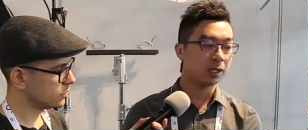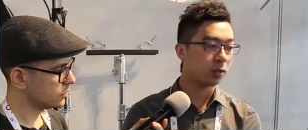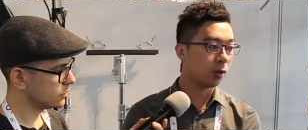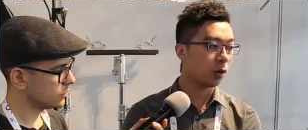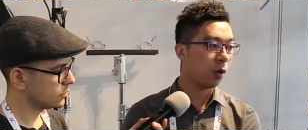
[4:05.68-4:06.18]
Speaker 1: is
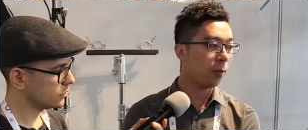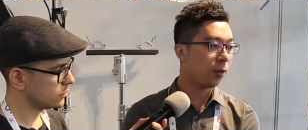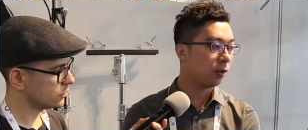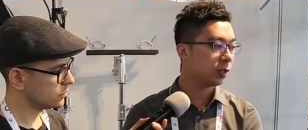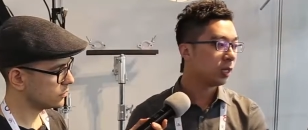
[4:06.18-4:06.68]
for
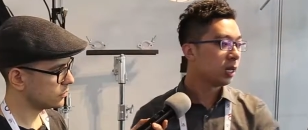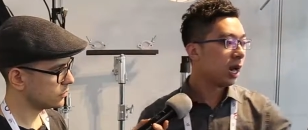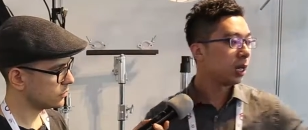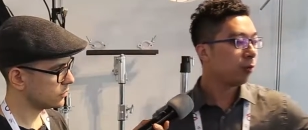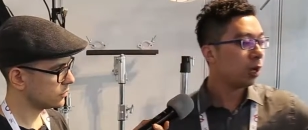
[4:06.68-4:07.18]
GoPros.
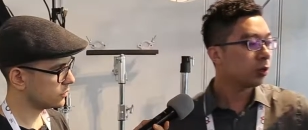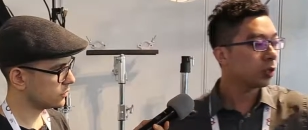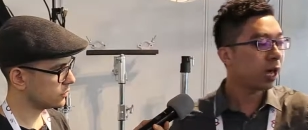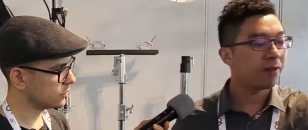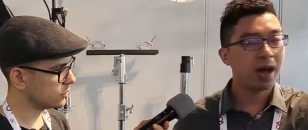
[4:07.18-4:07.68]
And we also
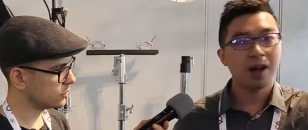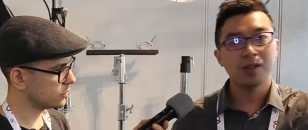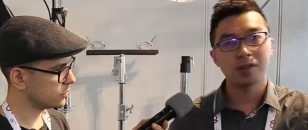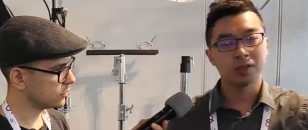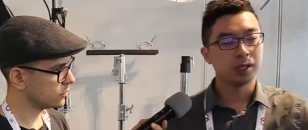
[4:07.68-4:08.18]
have
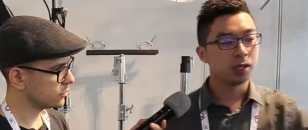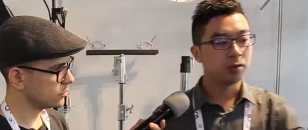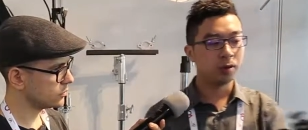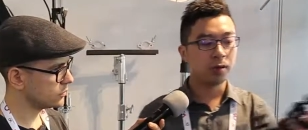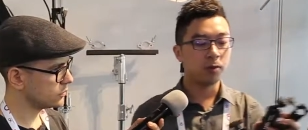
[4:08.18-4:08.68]
others. You
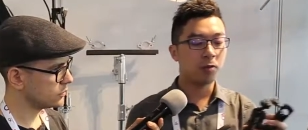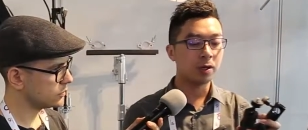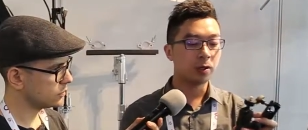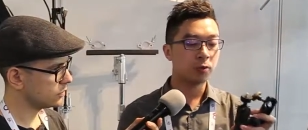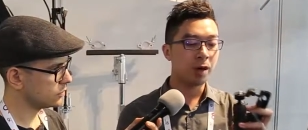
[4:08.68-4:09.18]
can, if you want
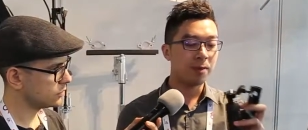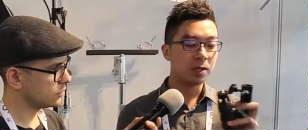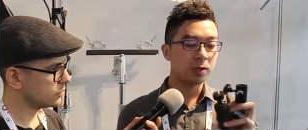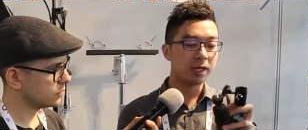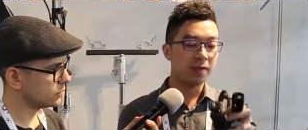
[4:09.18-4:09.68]
to grab
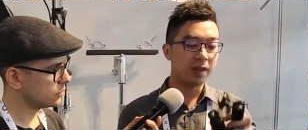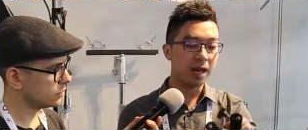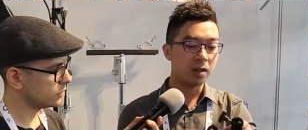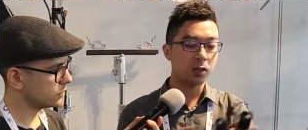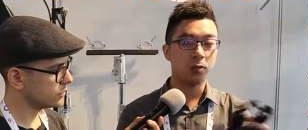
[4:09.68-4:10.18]
into something
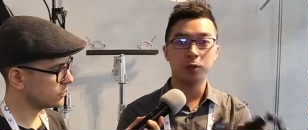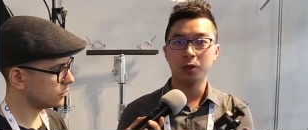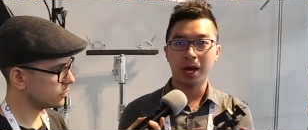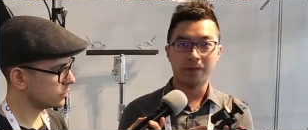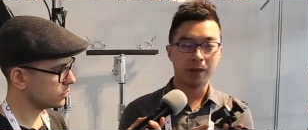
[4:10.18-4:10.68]
else, we do
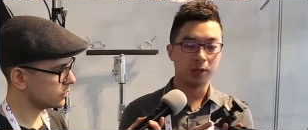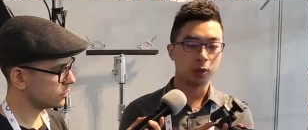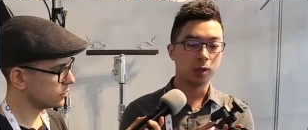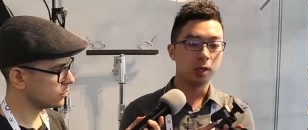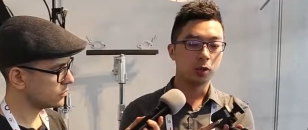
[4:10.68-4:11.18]
have the
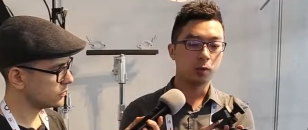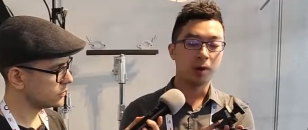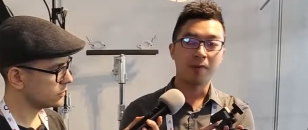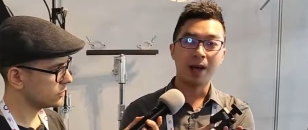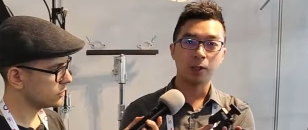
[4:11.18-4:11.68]

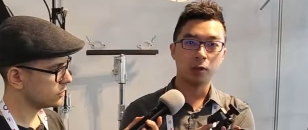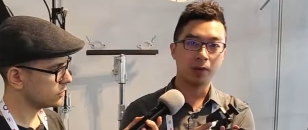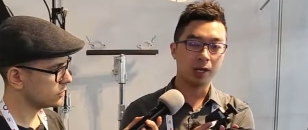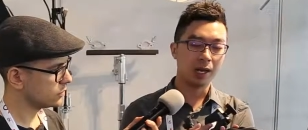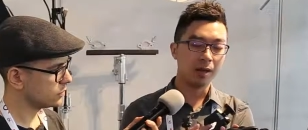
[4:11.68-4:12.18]
super, super
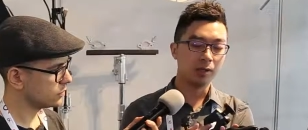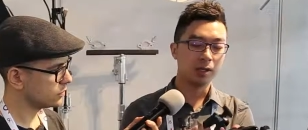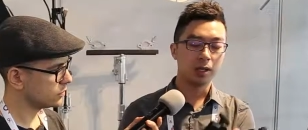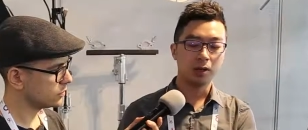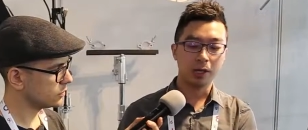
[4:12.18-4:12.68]
clouds.
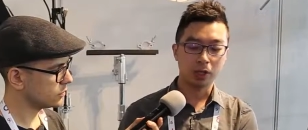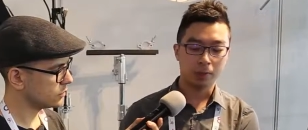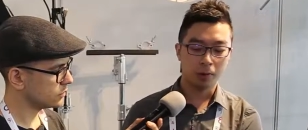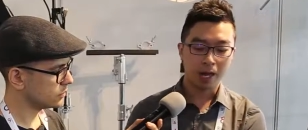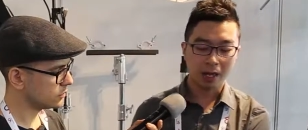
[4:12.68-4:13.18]
You can just
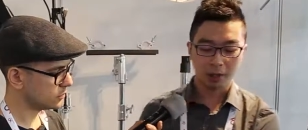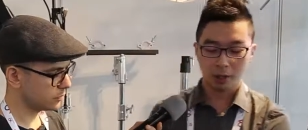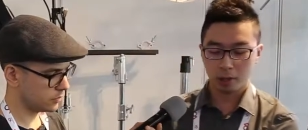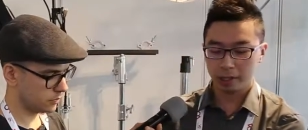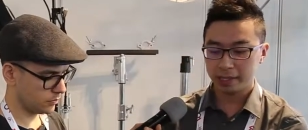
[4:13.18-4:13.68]
put on
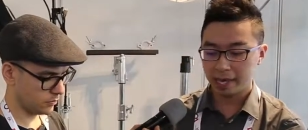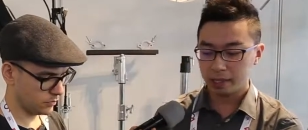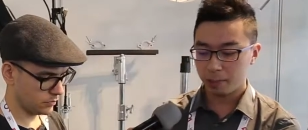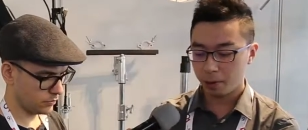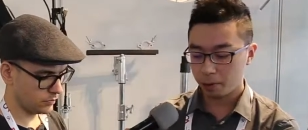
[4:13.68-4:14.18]
your stance
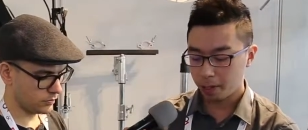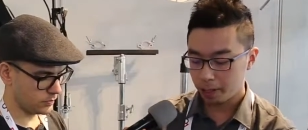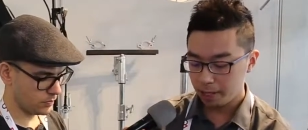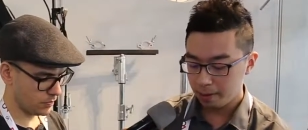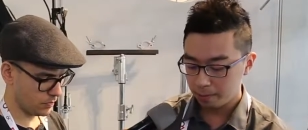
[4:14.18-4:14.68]
very
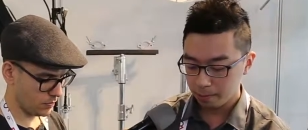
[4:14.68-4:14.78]
quickly.